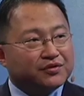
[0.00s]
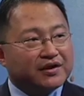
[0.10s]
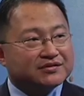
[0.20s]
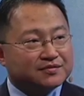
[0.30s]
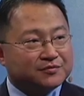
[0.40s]

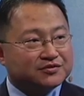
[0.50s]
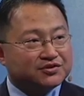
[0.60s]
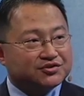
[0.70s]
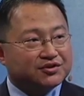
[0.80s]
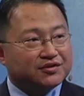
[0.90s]
acid
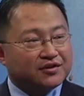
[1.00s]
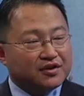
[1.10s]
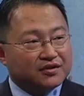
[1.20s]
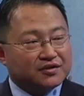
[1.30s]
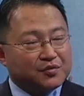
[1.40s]
position
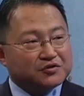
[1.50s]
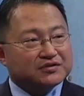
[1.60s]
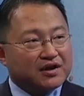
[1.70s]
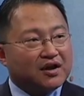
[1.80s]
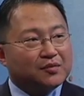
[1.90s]
the most
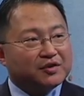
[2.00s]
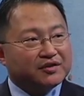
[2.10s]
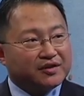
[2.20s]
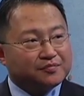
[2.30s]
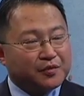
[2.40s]

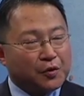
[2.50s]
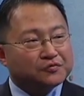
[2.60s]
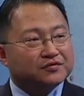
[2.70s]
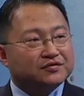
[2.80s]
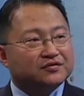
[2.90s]
common and
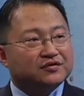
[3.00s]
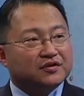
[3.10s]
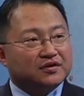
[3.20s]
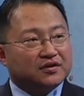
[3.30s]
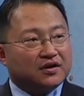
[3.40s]
potent
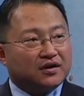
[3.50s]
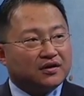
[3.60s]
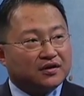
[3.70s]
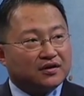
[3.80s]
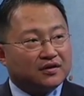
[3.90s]

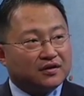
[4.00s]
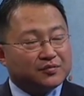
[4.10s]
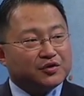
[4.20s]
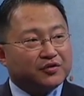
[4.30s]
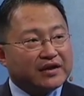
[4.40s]

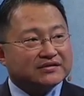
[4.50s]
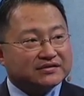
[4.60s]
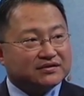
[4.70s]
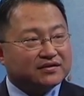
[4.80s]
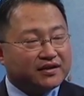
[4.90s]
amino
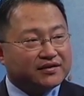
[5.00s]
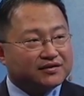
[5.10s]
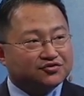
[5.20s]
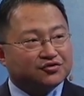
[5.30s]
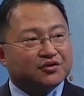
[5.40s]
acid, and
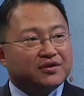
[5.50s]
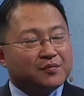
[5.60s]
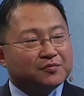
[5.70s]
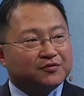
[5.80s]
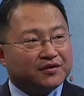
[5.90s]
then stringing them
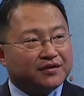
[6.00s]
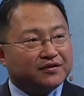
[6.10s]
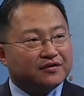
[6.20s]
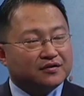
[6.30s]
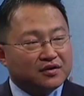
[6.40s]
up
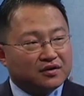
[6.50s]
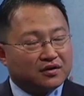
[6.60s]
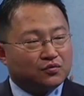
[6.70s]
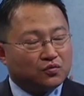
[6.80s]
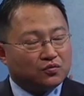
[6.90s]
together.
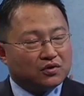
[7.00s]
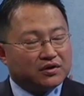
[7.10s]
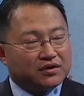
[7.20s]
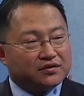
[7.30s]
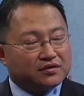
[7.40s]

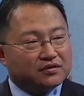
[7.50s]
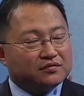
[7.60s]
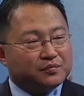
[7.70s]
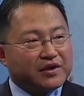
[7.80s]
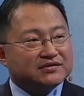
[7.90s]

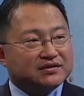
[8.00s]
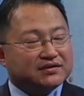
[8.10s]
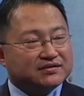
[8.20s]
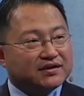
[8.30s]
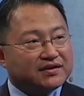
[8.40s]
In basic
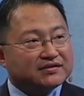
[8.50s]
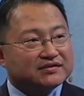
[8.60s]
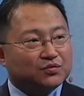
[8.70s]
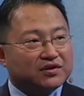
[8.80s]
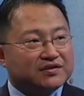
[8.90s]
sense,
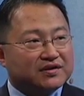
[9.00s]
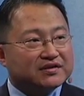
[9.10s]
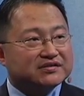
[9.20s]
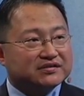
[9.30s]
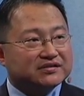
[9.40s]
what it
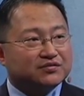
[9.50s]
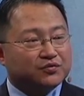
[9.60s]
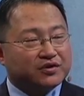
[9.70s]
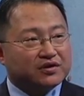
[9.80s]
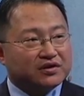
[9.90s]
does is
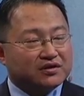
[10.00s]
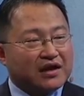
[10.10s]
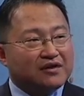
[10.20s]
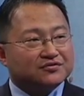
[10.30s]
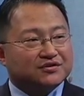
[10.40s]
it
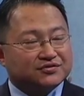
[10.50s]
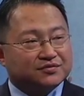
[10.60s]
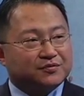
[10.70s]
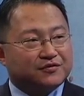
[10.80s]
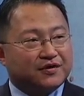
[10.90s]
allows us to
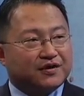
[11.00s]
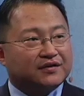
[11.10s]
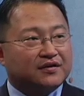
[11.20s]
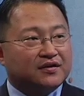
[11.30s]
protect